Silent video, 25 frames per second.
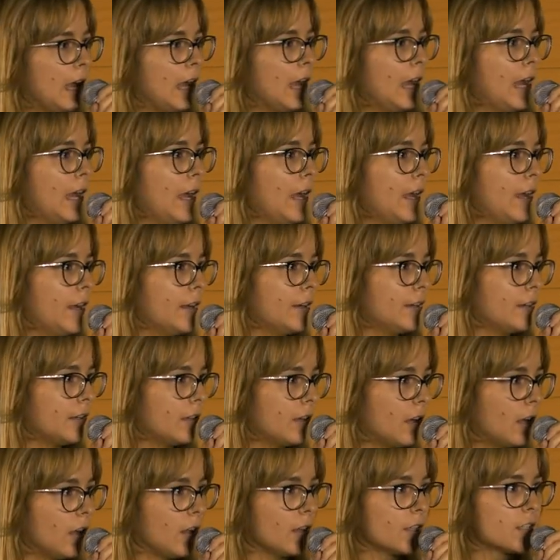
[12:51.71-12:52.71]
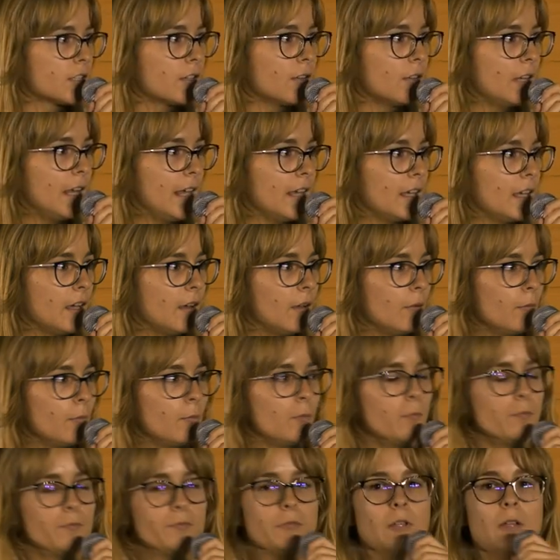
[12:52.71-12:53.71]
And also, like,
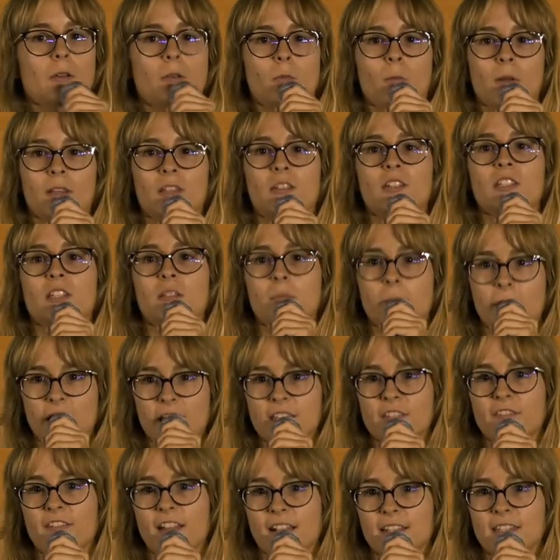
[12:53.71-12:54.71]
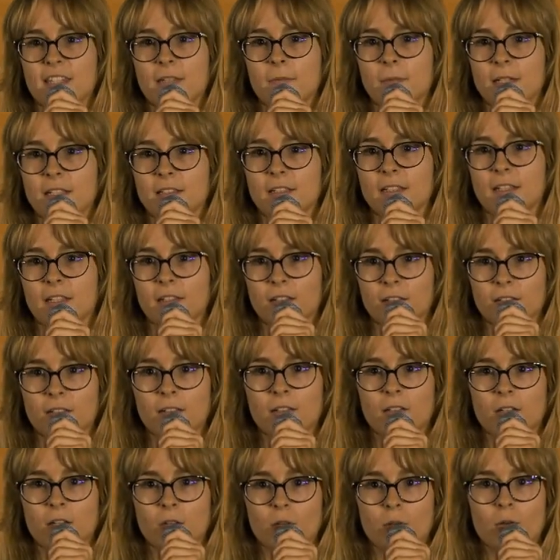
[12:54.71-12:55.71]
what does it mean flexibility?
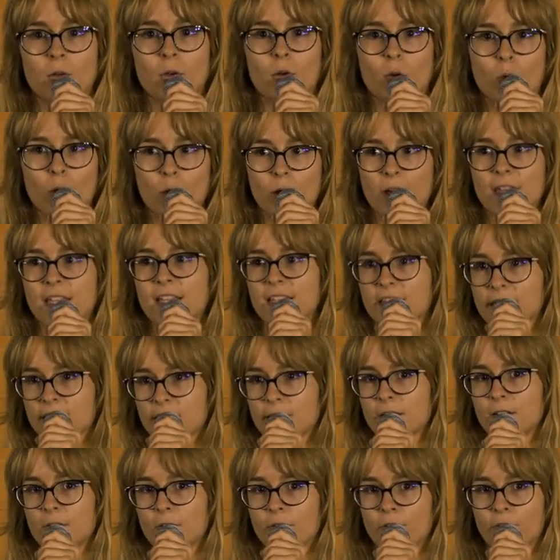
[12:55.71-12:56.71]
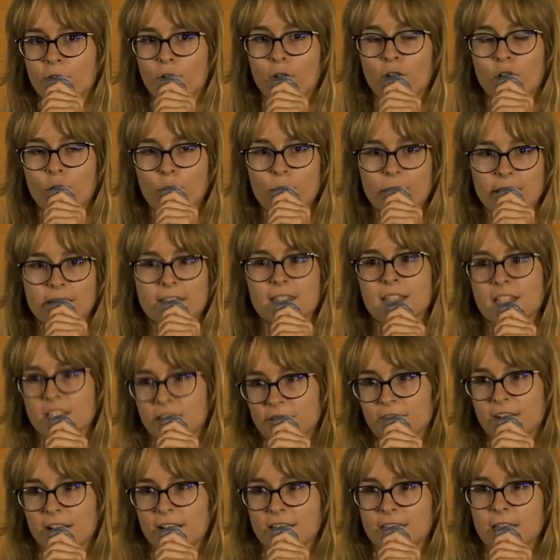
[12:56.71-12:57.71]
For who is
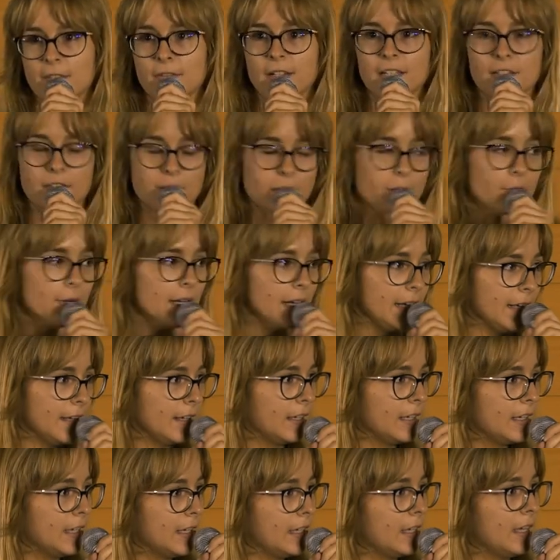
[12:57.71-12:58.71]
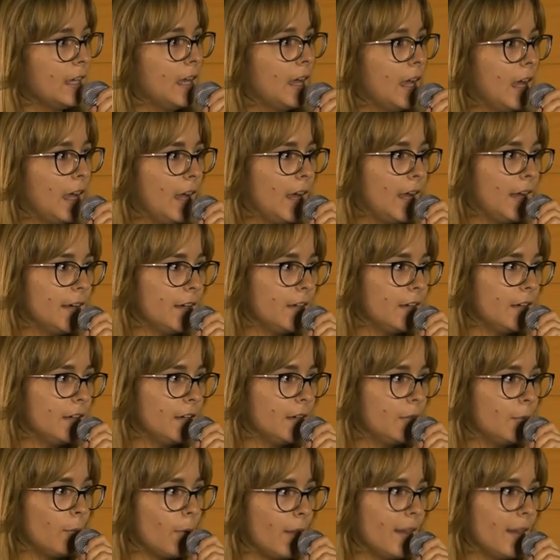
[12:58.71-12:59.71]
this flexibility really? I